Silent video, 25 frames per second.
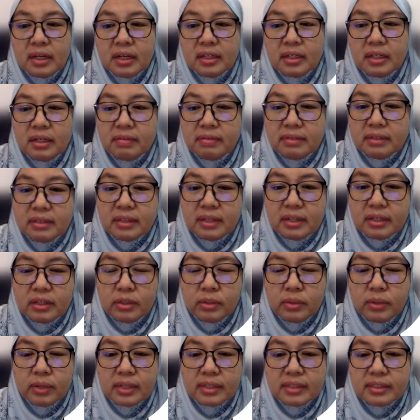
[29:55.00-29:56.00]
given that
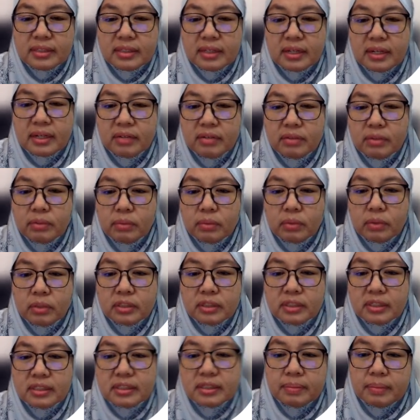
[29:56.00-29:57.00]
US-style reward
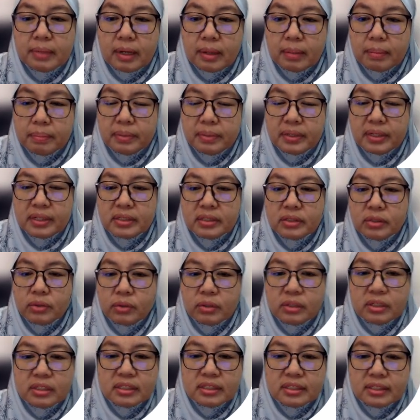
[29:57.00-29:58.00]
systems are based on
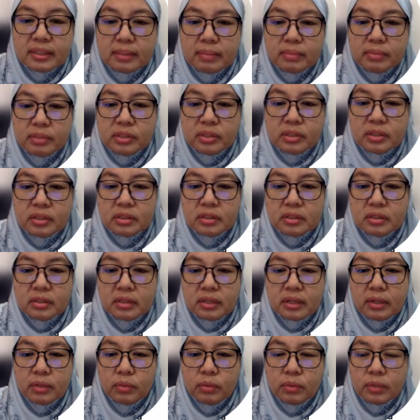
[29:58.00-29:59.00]
the assumption
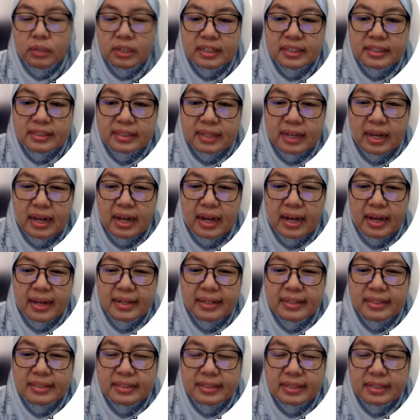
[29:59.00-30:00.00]
that workers are
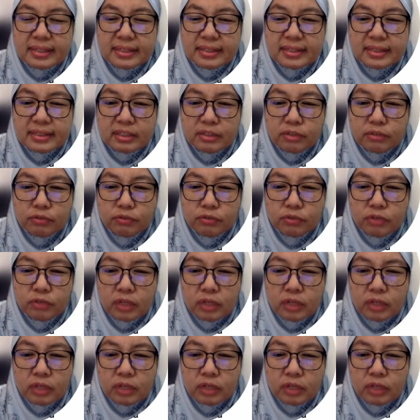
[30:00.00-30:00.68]
highly sensitive